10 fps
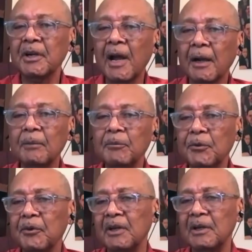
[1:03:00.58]
in our
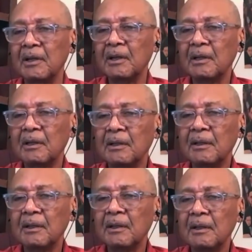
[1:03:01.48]
community?
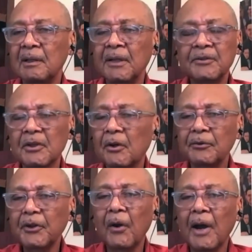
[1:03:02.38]
And
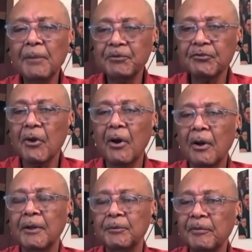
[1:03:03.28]
so, no, I'm
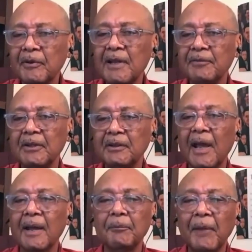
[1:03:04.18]
strong in believing
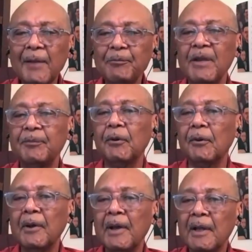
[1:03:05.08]
that my people,